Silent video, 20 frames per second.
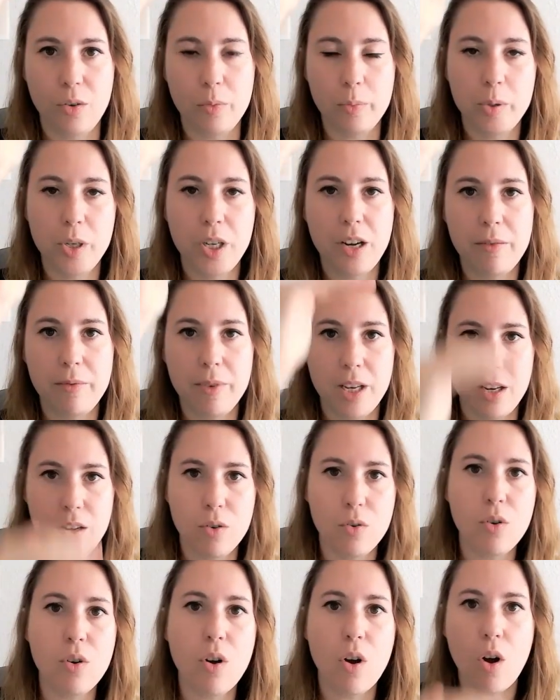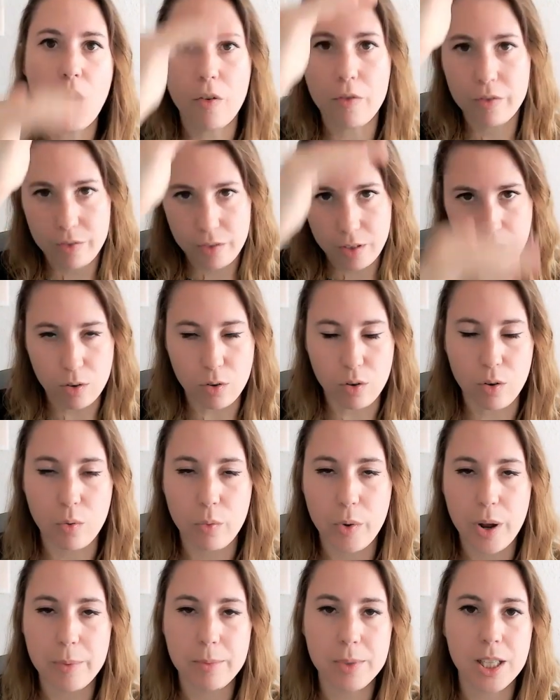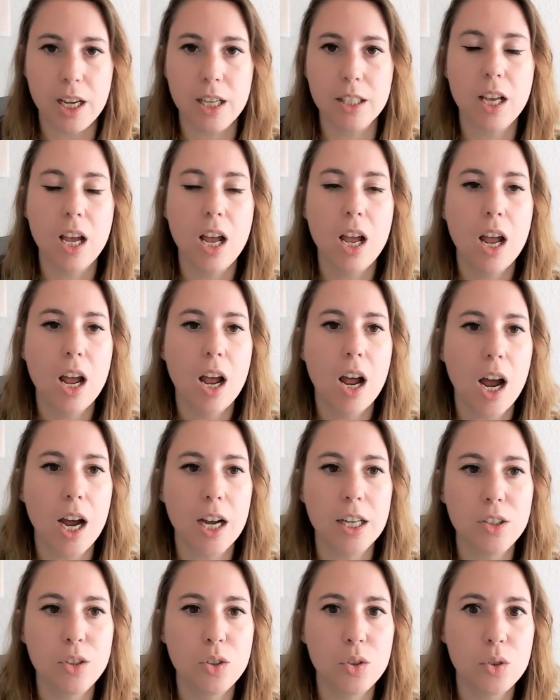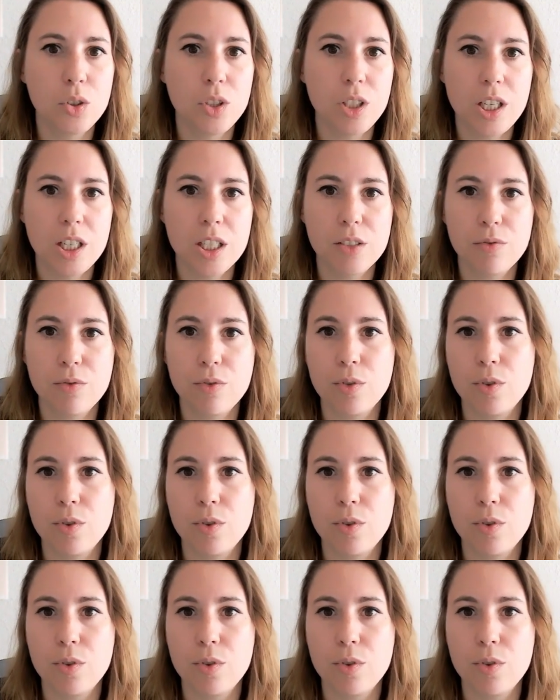preview of the whole website. I do this